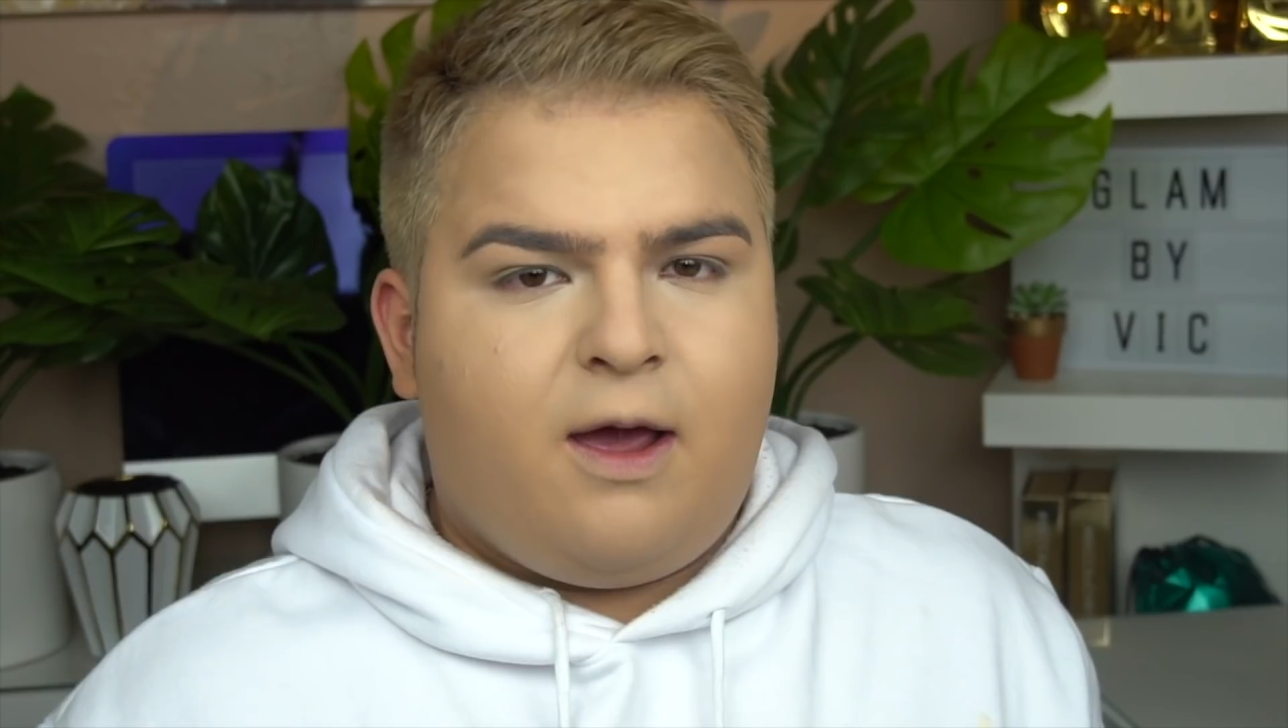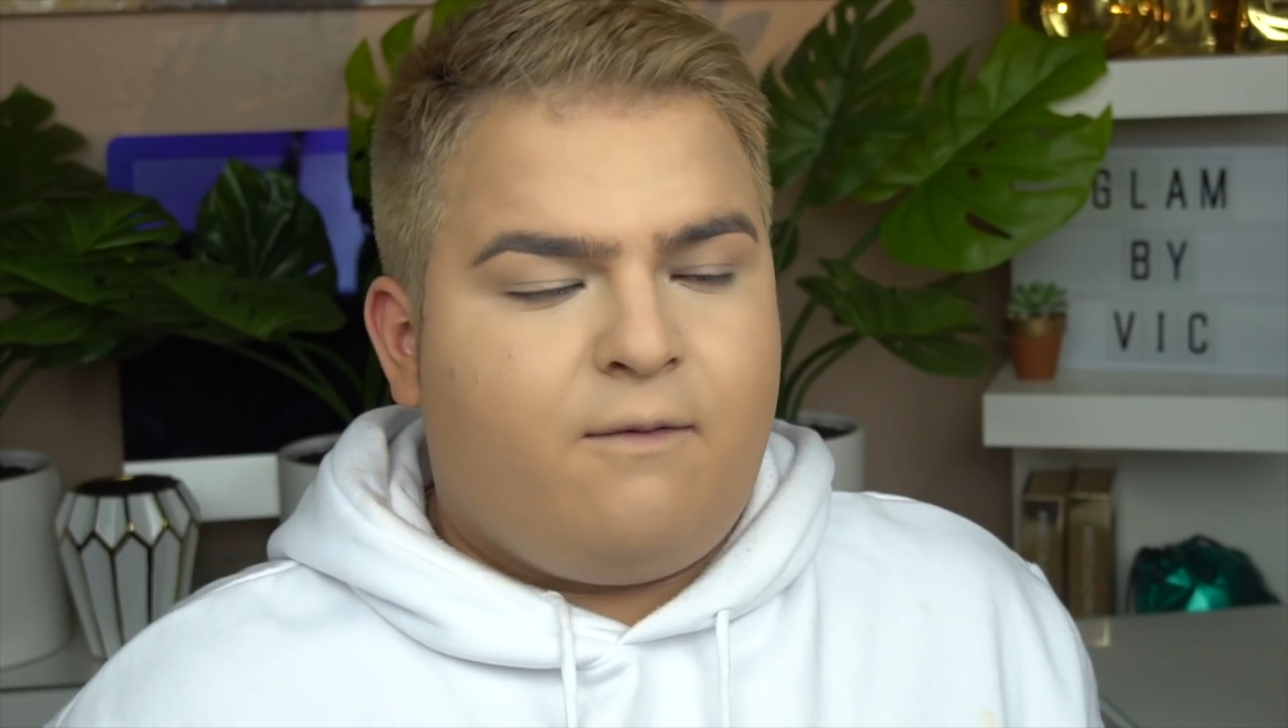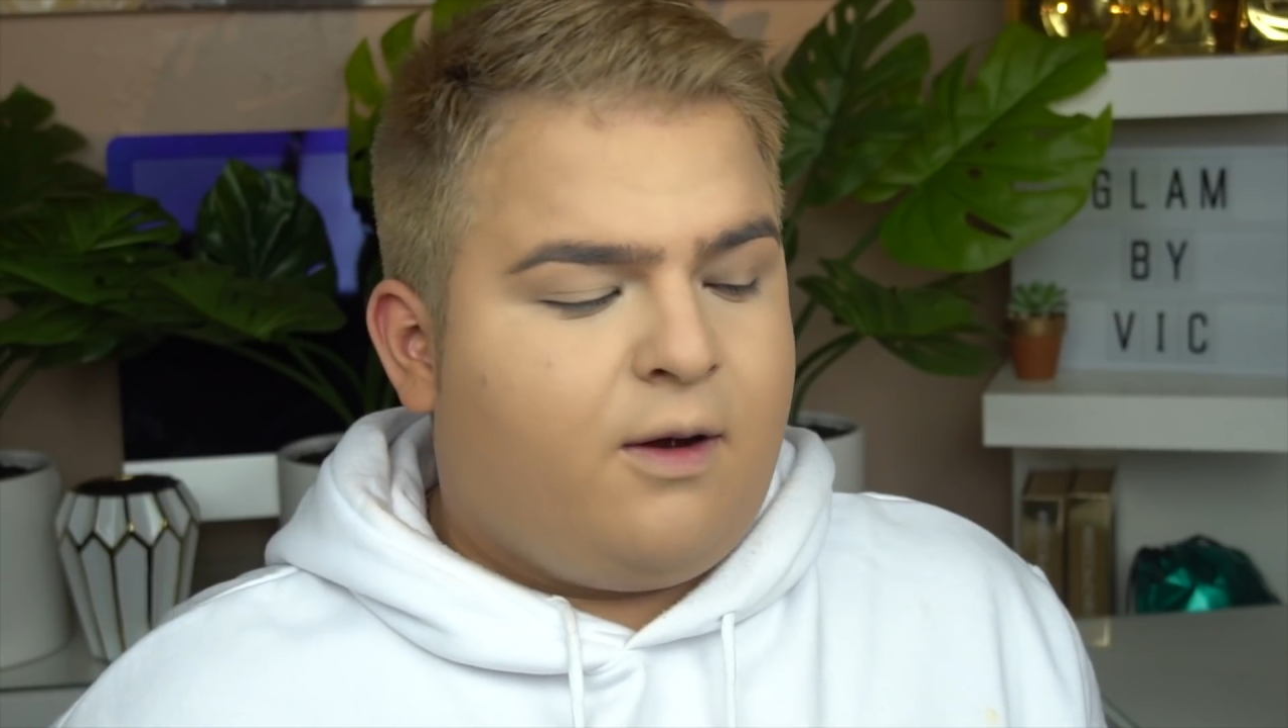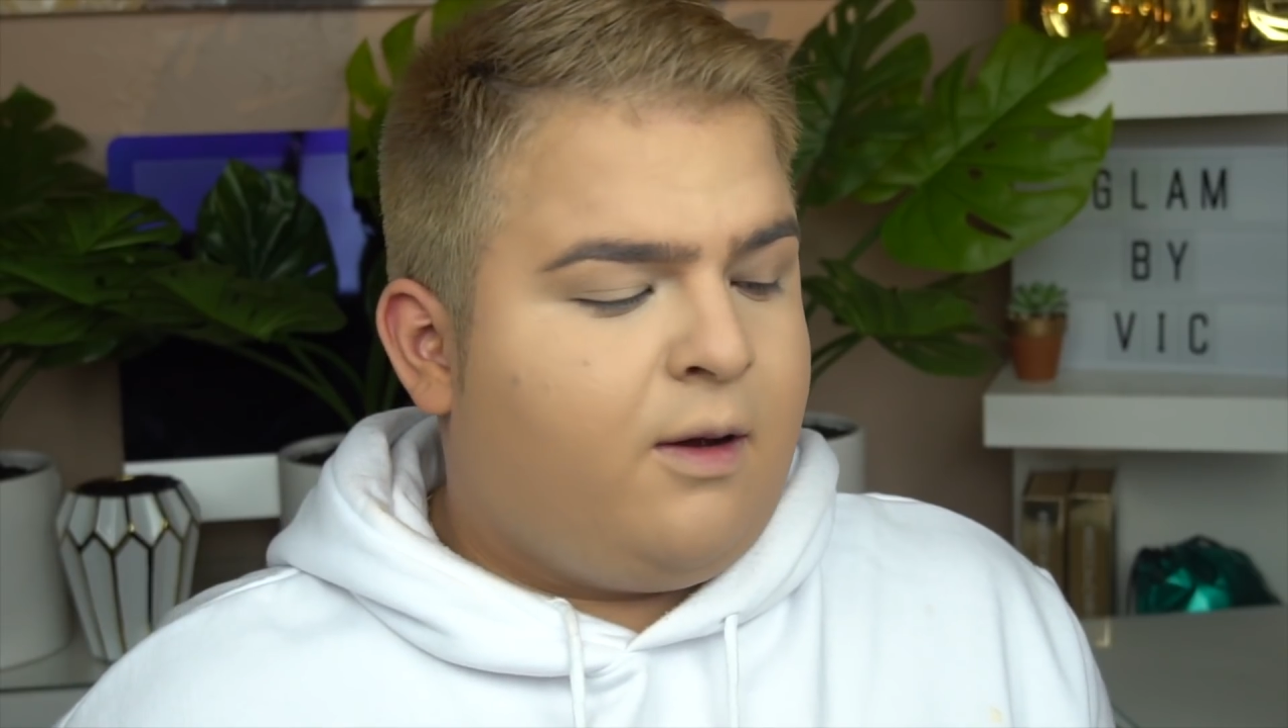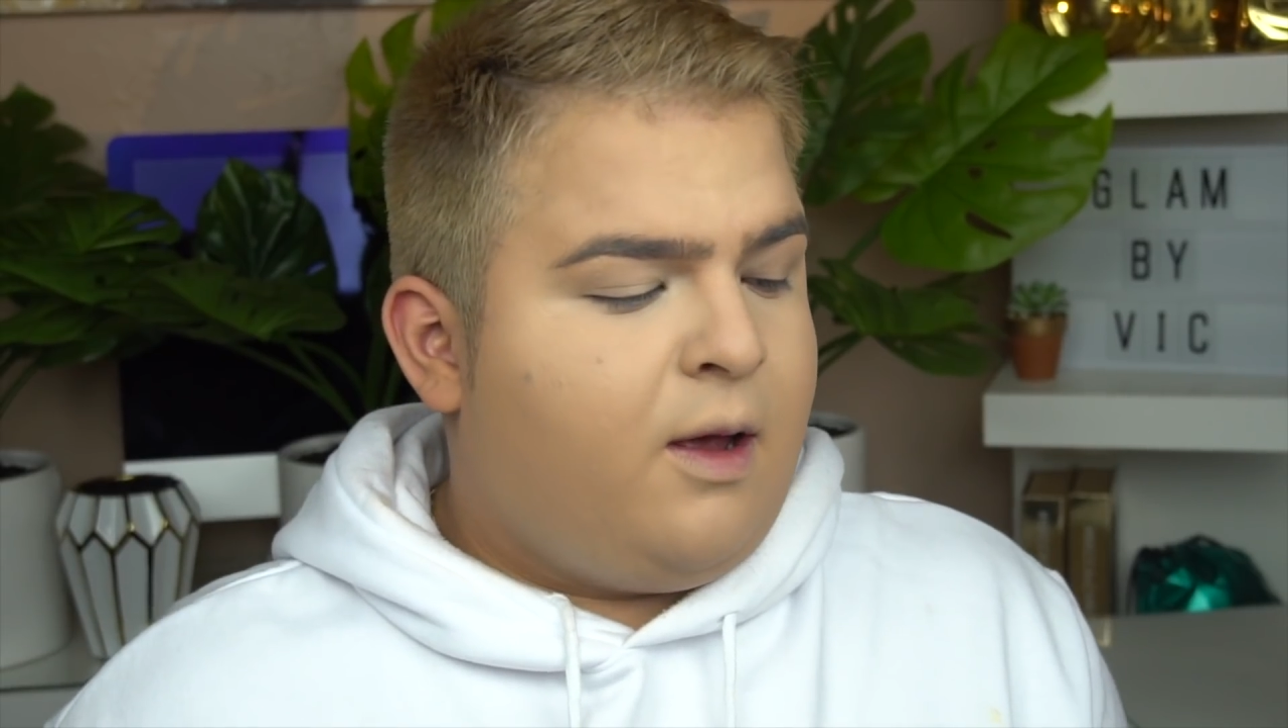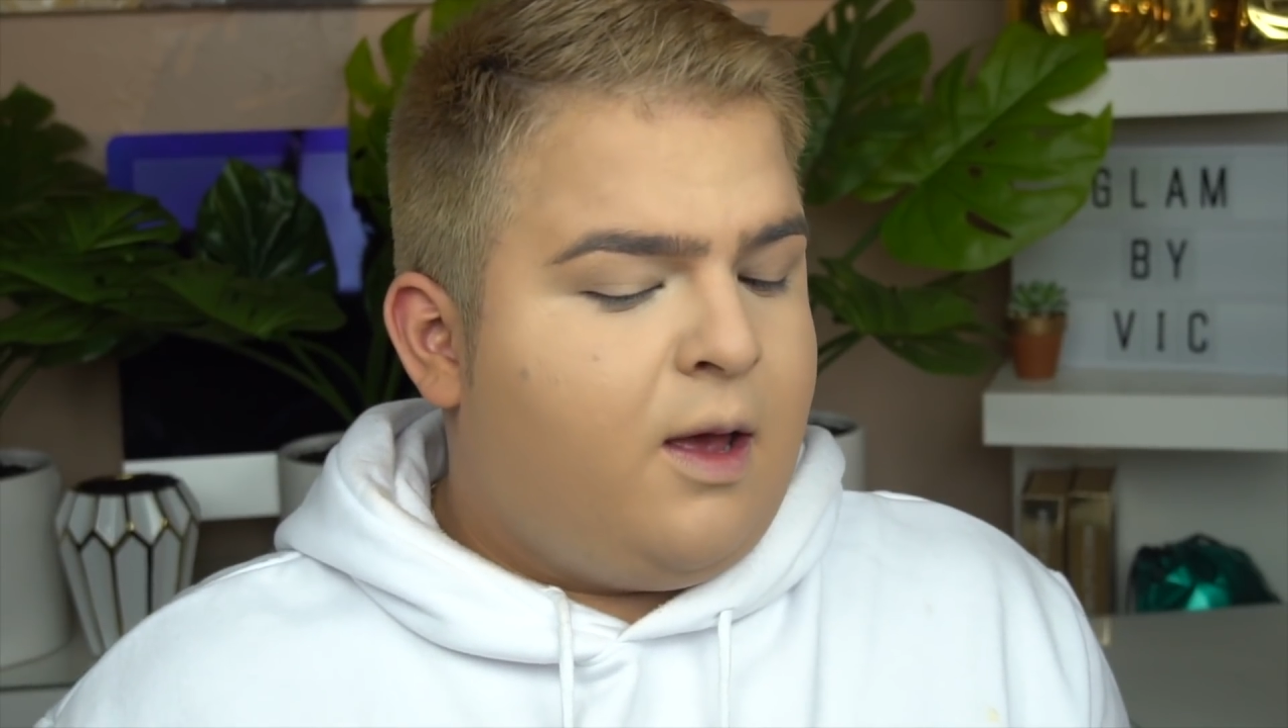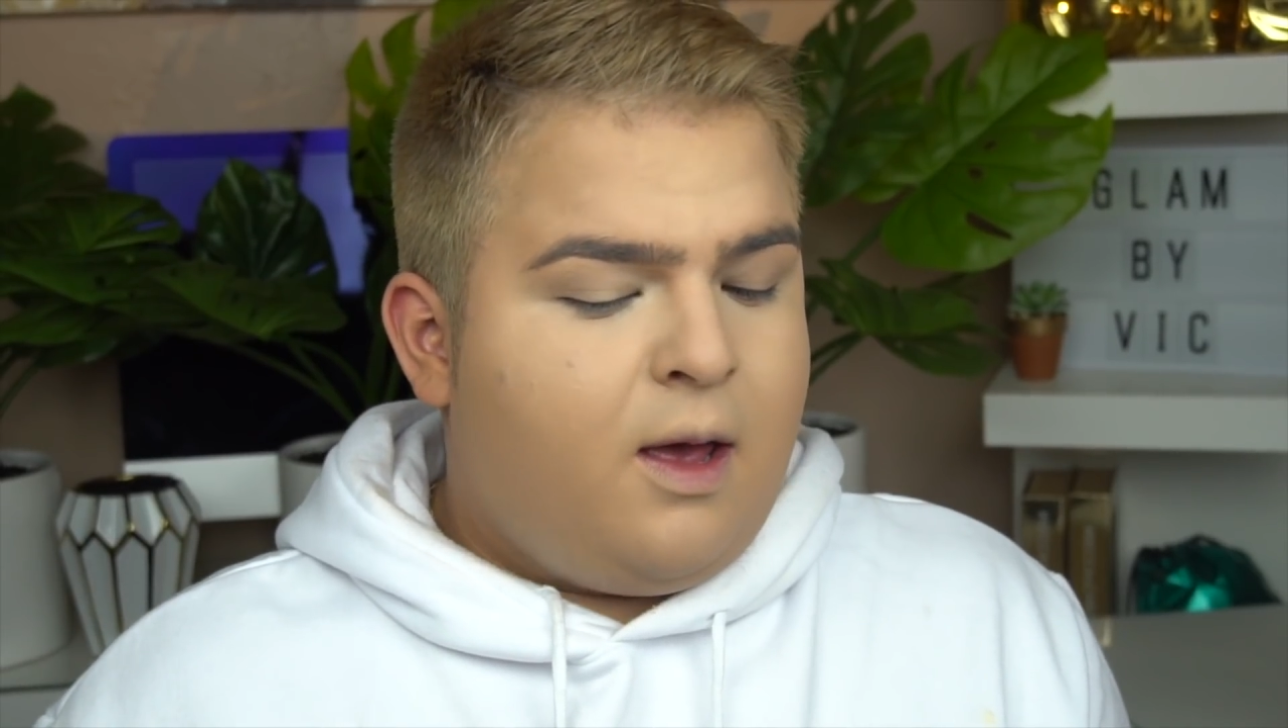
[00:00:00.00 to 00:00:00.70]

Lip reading: ever.